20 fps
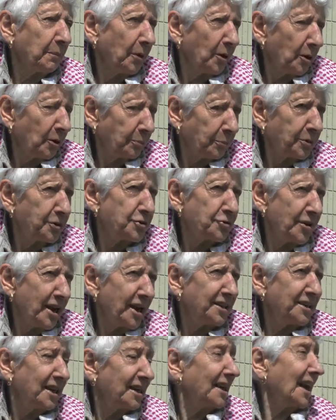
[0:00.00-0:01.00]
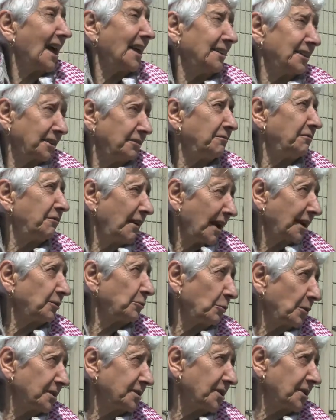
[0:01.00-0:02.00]
perpetrated, and in fact
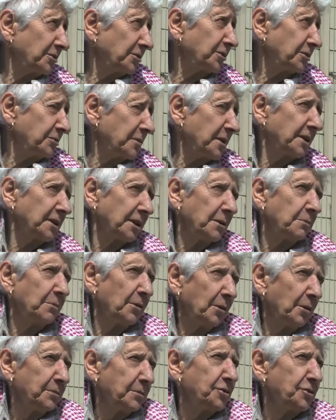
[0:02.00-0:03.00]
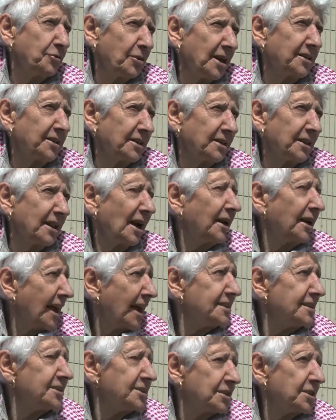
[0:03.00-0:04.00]
was ultimately perpetrated
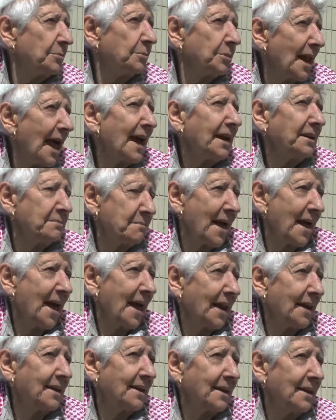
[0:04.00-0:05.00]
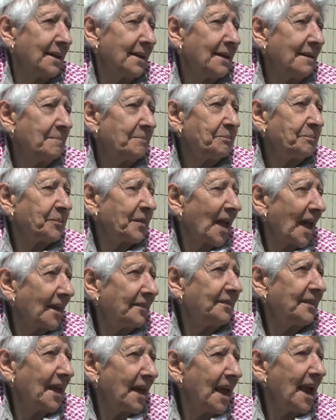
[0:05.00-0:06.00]
against the black man, and
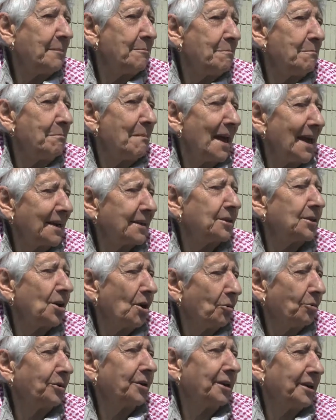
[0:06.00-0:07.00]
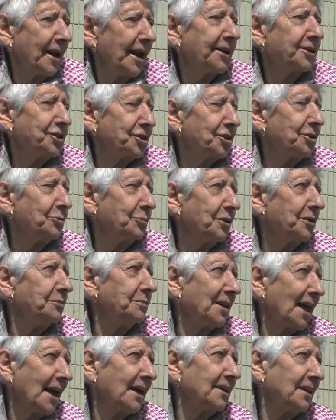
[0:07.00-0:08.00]
they made no connection with
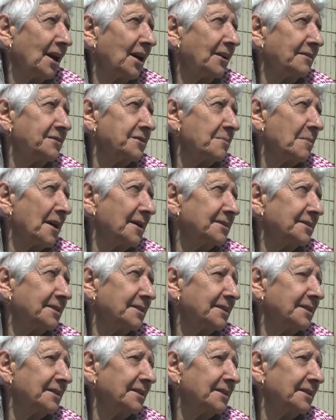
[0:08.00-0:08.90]
Black Lives Matter.